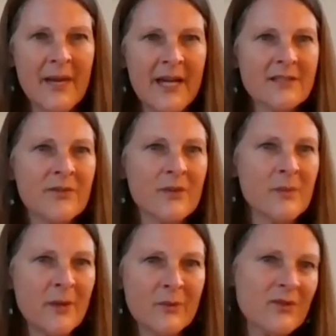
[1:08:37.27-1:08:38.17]
asked if her
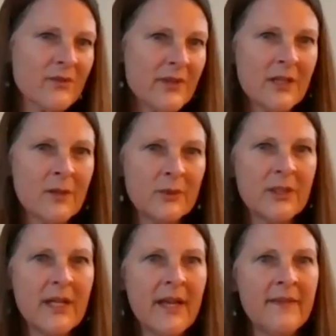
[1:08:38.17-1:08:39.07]
mom was
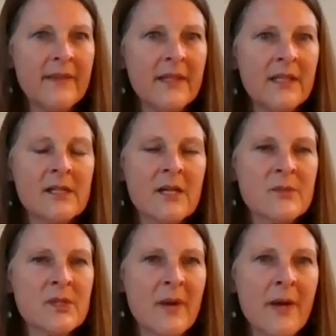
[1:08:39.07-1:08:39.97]
available, and in
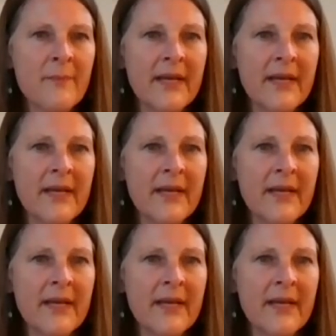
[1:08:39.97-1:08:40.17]
comes the mom,